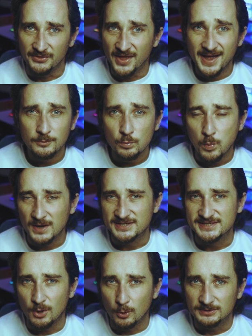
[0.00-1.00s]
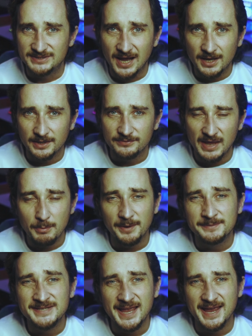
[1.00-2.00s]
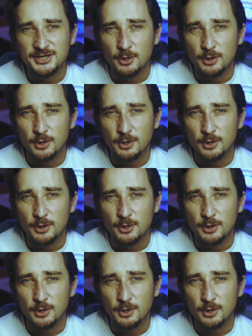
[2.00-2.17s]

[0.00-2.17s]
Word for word: And then once it's all done, they will obtain